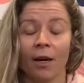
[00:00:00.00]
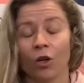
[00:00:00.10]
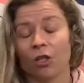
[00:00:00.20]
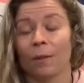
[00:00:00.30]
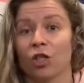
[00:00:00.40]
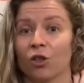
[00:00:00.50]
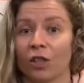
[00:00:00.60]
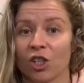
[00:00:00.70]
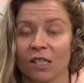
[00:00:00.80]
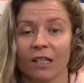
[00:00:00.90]
not so much during
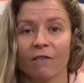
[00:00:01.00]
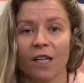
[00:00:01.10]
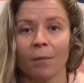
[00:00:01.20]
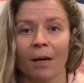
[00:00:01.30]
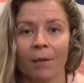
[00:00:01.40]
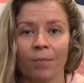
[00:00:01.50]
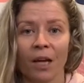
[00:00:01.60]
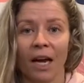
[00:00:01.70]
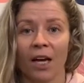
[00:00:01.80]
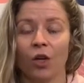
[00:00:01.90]
just lifting, but
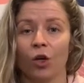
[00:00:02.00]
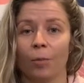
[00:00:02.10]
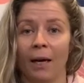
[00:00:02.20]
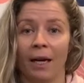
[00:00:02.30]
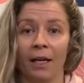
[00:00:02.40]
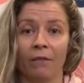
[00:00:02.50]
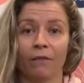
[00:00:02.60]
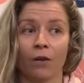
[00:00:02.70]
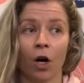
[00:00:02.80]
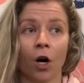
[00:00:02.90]
it could be
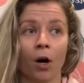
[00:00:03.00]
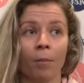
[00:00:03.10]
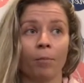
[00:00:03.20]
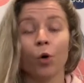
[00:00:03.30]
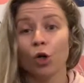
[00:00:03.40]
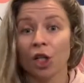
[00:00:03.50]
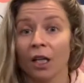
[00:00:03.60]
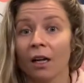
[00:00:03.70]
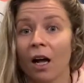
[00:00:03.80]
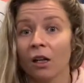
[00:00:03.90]
from
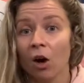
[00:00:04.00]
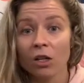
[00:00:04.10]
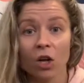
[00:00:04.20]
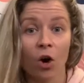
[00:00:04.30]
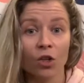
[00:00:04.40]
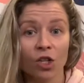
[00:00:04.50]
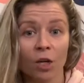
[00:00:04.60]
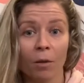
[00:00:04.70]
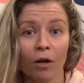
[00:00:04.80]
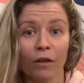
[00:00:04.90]
pushing a lot onto your
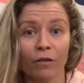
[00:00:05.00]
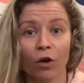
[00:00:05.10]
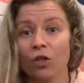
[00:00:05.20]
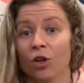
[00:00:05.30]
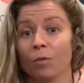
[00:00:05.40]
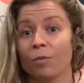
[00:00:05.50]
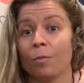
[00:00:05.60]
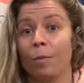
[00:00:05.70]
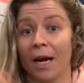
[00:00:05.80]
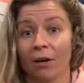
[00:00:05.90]
pelvic floor. So
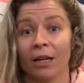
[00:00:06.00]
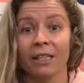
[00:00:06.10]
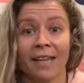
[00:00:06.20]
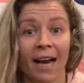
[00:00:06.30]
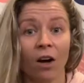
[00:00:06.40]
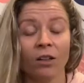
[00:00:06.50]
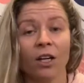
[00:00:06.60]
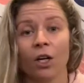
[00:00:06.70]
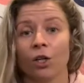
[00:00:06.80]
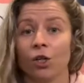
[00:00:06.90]
bearing down
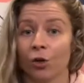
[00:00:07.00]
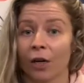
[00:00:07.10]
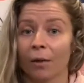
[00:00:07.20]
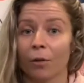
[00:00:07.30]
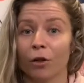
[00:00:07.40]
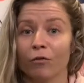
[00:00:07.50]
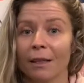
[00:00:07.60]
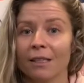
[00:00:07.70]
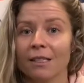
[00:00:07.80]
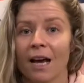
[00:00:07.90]
during
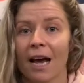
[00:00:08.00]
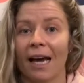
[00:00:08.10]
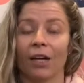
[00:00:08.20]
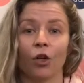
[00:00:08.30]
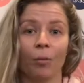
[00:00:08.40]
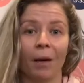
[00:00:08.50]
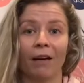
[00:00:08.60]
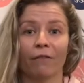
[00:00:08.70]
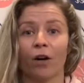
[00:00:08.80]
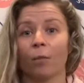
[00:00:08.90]
movements. It could be
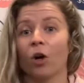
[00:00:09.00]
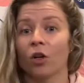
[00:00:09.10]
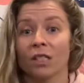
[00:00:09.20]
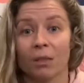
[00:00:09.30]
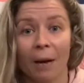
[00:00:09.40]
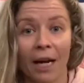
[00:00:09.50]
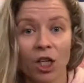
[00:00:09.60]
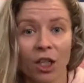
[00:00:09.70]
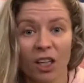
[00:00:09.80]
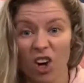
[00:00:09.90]
from
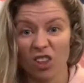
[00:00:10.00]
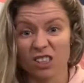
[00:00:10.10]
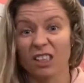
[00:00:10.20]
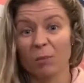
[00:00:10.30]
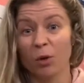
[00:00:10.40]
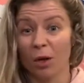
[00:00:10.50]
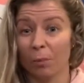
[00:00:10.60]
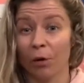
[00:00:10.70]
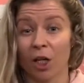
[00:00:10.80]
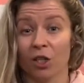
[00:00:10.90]
constipation and constantly putting
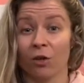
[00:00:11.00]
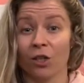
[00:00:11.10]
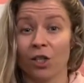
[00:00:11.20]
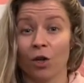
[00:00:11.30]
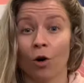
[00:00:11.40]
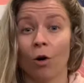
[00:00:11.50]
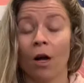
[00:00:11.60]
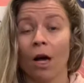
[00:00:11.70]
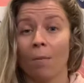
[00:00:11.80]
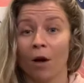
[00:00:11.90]
pressure onto your
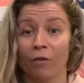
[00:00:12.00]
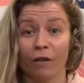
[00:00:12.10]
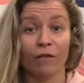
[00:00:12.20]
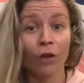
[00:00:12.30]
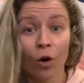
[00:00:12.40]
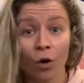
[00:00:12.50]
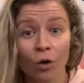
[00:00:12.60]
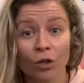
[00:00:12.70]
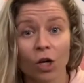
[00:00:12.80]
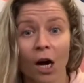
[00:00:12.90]
pelvic floor all
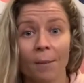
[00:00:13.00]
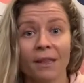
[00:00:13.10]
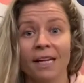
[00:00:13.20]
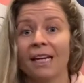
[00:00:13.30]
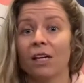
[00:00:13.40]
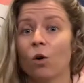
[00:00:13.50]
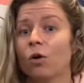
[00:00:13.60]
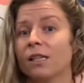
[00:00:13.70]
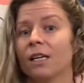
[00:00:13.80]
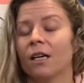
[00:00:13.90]
the time, and then it
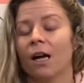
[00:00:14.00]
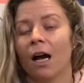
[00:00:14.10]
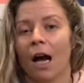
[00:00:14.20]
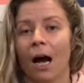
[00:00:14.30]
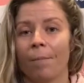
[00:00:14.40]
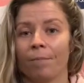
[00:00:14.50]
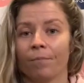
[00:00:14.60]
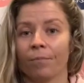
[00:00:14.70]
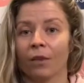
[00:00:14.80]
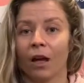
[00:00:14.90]
causing
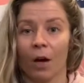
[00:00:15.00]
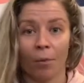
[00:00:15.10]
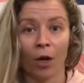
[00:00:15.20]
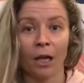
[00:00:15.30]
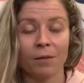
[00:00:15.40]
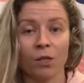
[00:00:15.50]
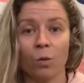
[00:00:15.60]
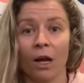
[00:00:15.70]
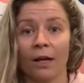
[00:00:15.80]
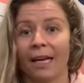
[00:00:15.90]
a prolapse as
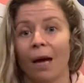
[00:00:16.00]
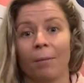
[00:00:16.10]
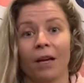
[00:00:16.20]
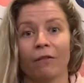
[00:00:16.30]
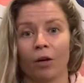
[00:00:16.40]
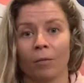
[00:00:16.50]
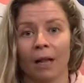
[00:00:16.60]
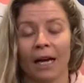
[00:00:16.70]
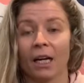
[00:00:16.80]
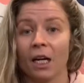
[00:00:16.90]
well. It can be from
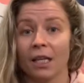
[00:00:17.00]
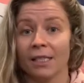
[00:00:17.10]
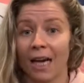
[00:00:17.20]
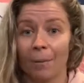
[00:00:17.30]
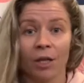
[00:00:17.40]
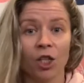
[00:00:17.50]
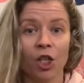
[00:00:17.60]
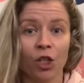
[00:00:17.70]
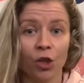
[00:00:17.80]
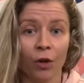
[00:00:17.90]
like damage
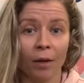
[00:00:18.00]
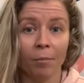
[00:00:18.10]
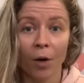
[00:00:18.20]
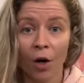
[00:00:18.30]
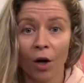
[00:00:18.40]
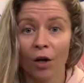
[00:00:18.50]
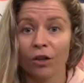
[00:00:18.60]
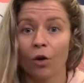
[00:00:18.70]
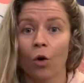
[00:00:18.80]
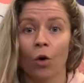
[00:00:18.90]
during birth,
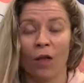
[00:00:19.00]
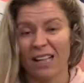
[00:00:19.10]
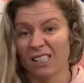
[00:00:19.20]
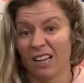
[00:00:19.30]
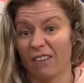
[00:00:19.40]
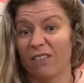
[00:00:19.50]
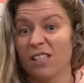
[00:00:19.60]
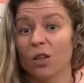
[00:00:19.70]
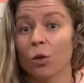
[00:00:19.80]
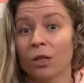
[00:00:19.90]
or that's like
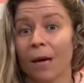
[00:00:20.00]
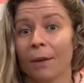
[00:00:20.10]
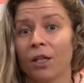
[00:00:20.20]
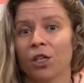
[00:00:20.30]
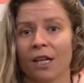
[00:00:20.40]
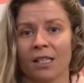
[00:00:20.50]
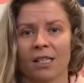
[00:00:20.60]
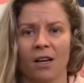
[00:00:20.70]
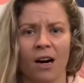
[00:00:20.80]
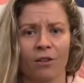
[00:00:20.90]
physical damage that's
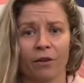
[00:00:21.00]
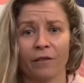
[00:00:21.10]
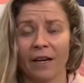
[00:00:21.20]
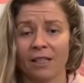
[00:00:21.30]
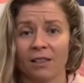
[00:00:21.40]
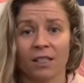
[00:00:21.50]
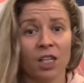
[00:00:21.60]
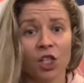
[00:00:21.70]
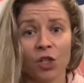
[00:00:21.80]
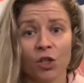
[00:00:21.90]
either affected the
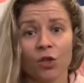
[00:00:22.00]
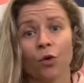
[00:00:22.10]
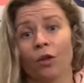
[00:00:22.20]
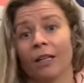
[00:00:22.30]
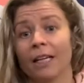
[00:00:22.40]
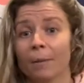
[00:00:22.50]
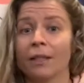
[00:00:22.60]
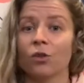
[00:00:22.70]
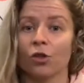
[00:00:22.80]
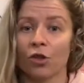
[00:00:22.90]
tissues or the
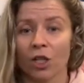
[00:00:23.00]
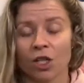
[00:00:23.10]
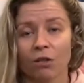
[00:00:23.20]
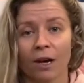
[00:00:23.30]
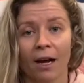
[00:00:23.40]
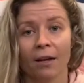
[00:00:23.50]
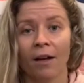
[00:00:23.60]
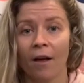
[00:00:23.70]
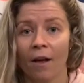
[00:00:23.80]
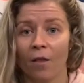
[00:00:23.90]
ligaments or structures around
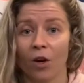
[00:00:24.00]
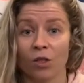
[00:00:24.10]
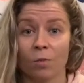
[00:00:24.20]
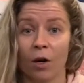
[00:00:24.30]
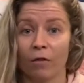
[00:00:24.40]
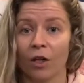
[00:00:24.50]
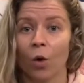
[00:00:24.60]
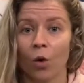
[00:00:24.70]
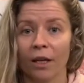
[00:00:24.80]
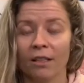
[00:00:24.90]
those pelvic
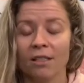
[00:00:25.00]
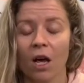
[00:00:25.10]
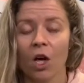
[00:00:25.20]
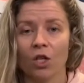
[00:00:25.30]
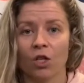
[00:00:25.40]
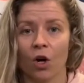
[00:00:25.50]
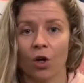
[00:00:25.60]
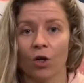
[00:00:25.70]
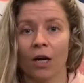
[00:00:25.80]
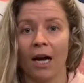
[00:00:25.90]
organs.
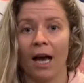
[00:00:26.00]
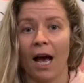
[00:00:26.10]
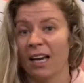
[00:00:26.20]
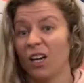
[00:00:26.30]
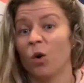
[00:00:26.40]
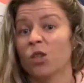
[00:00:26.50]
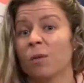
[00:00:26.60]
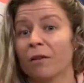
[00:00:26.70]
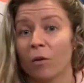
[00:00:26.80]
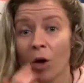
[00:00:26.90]
So it can also
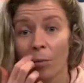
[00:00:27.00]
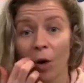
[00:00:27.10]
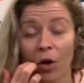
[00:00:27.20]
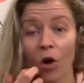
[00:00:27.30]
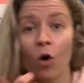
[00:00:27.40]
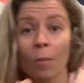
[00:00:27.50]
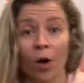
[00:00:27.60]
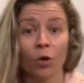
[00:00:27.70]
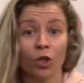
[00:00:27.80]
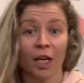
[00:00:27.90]
be from
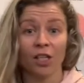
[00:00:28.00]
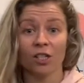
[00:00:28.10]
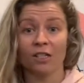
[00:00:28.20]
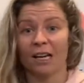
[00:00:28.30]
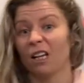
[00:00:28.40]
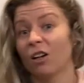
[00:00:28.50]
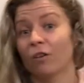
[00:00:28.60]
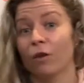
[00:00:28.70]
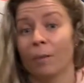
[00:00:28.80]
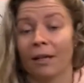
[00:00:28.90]
hormonal changes. Like a lot
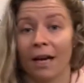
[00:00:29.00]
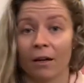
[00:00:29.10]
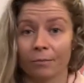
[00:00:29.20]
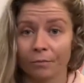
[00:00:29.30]
of women get